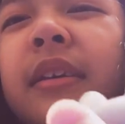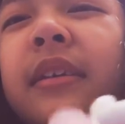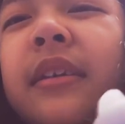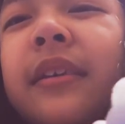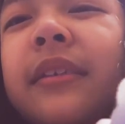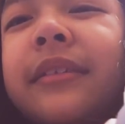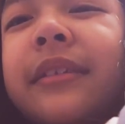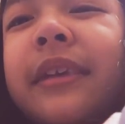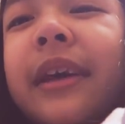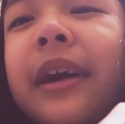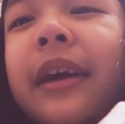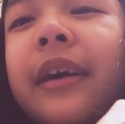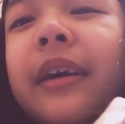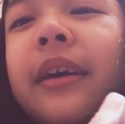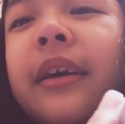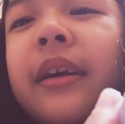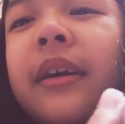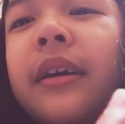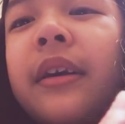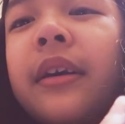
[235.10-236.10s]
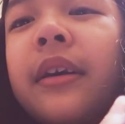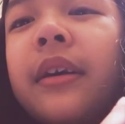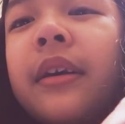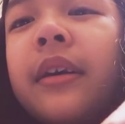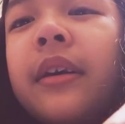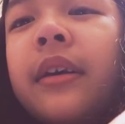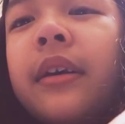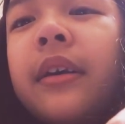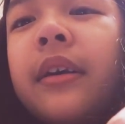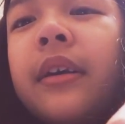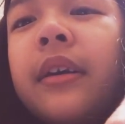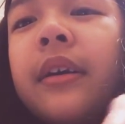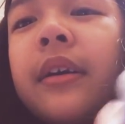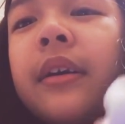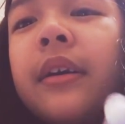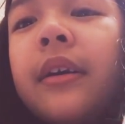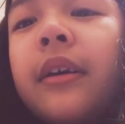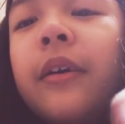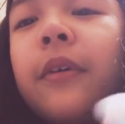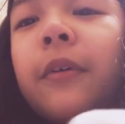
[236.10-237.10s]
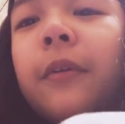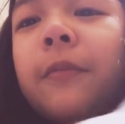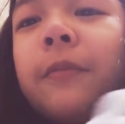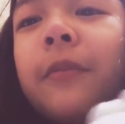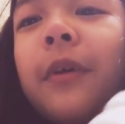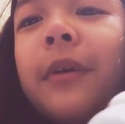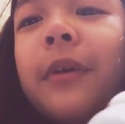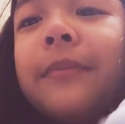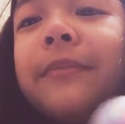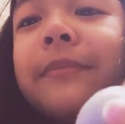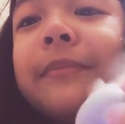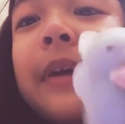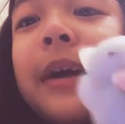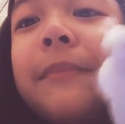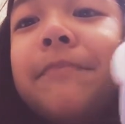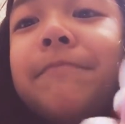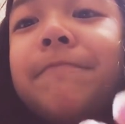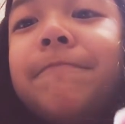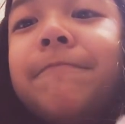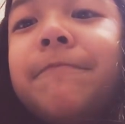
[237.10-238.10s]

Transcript: So it's like, oop, boom, boom.